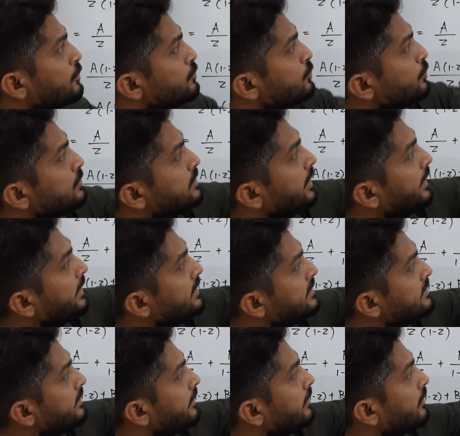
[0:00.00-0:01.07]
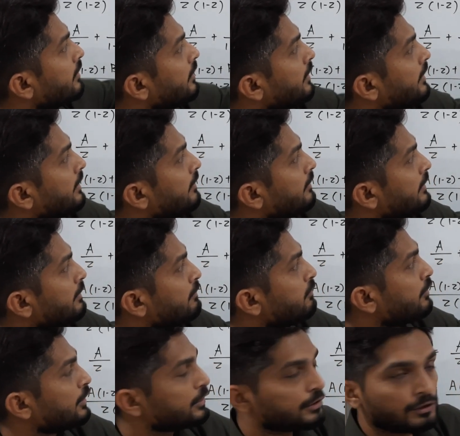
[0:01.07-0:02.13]
So z is there. In
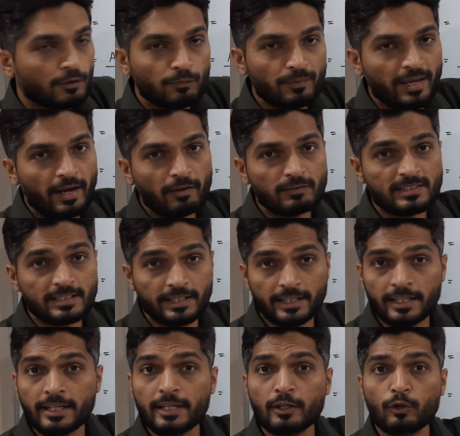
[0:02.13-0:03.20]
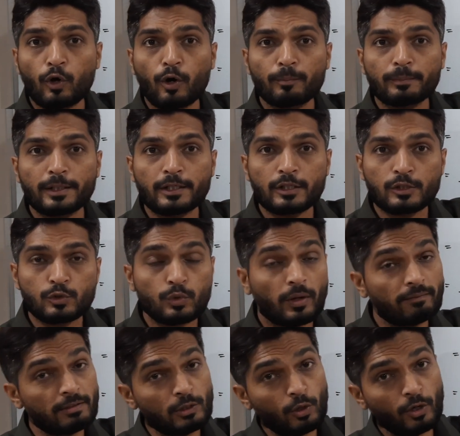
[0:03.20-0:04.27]
first term, we have z in denominator. So
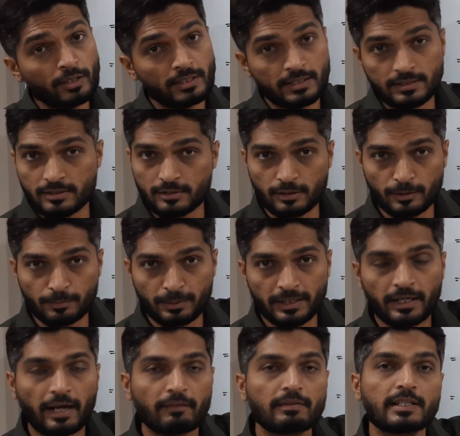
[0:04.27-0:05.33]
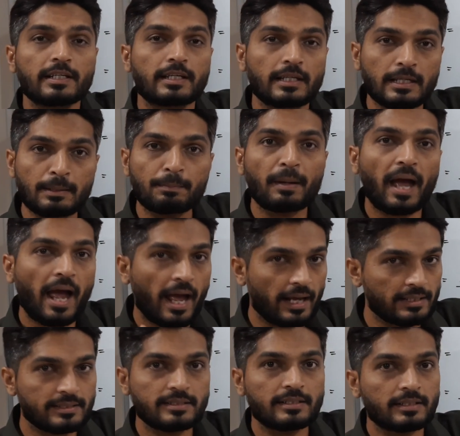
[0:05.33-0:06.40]
I will not disturb it. I will keep
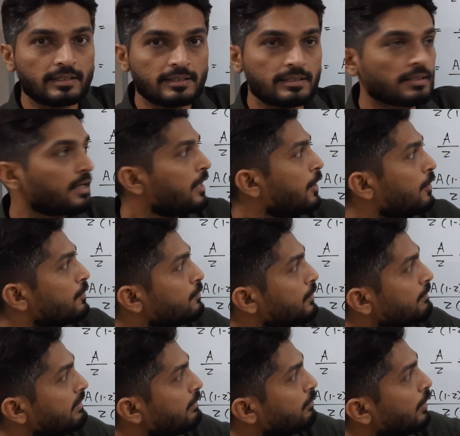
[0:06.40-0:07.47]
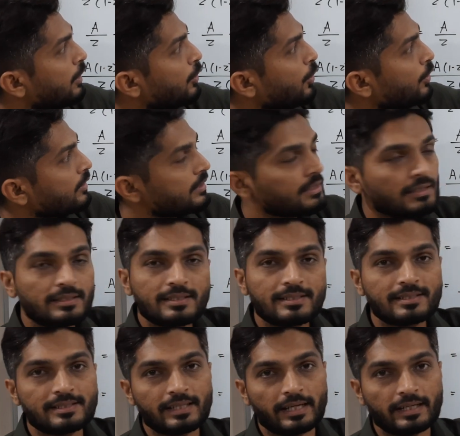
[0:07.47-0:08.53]
as it is. We will work on the
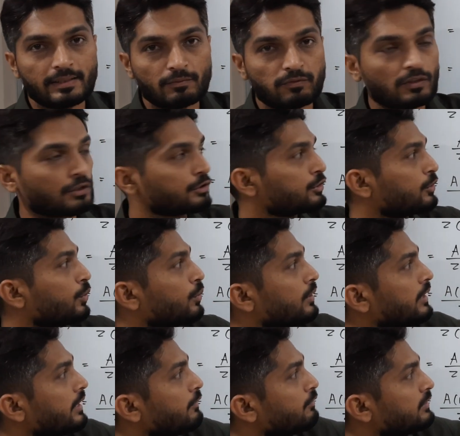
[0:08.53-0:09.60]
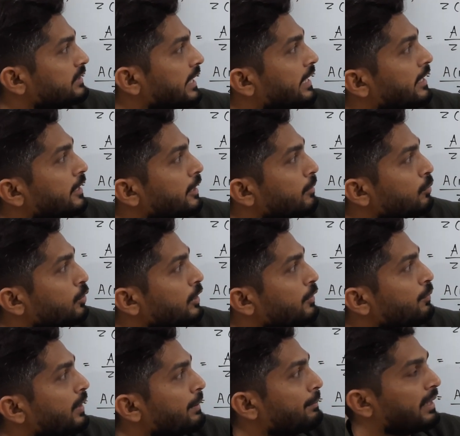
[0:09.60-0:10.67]
second function only, second term only,
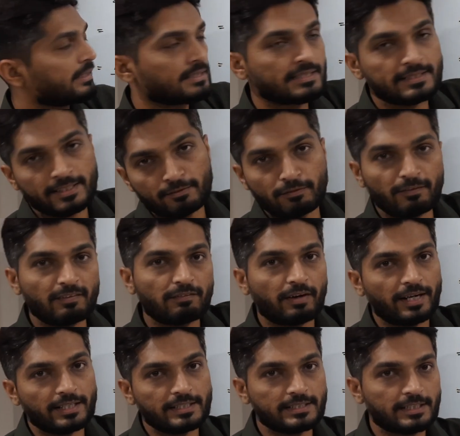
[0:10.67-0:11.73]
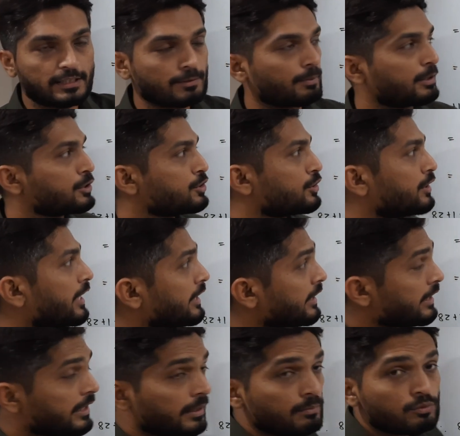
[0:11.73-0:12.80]
1 minus z, we will find its expansion. And
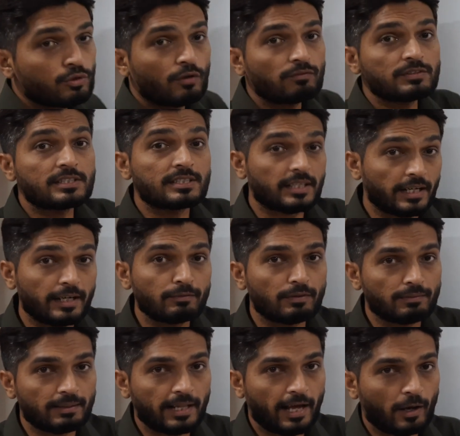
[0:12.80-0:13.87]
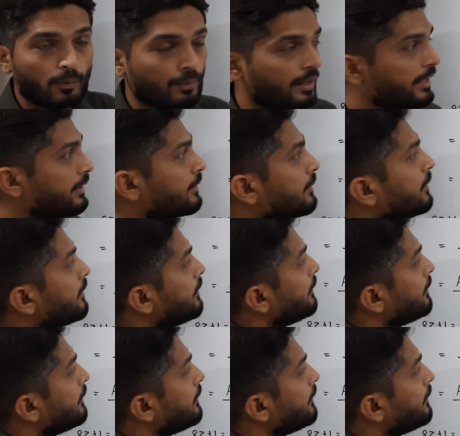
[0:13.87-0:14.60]
in terms of z, we will have, right?